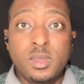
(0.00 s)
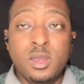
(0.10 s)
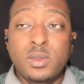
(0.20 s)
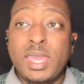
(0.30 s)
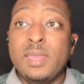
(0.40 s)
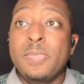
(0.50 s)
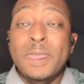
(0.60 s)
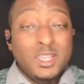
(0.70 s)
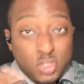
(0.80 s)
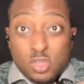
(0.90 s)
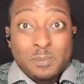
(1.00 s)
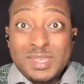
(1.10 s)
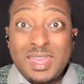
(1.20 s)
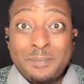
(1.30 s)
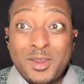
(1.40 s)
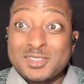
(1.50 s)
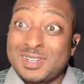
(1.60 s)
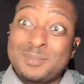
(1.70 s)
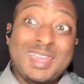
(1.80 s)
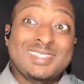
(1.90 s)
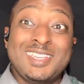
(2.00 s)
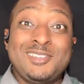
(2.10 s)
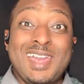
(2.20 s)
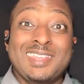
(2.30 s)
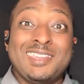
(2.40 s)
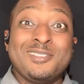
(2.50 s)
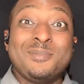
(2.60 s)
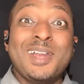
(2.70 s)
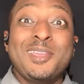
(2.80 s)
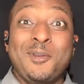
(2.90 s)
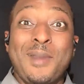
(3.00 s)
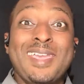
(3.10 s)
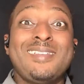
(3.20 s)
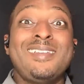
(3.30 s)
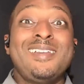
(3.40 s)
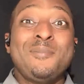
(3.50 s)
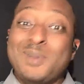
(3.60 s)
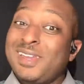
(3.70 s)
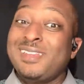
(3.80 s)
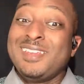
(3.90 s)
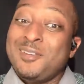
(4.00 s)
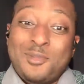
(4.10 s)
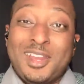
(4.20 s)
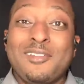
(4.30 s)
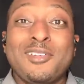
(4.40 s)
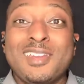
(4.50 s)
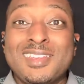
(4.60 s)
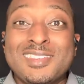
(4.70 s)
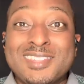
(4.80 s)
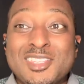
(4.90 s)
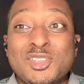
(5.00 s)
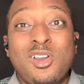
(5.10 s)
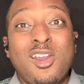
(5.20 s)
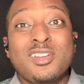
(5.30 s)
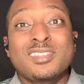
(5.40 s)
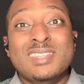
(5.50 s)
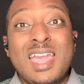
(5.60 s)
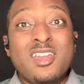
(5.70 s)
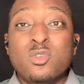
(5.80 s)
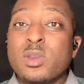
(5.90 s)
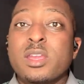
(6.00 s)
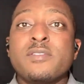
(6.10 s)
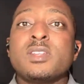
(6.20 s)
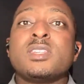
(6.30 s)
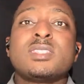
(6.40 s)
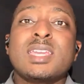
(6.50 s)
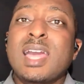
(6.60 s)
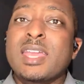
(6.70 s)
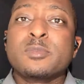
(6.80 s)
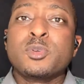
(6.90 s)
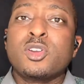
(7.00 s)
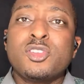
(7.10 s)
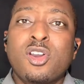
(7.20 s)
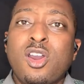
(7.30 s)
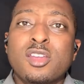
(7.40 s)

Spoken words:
Okay. You could be that person. I'm not saying you got to give the money away, but whatever it is that your heart desires, whatever it is that God has put on your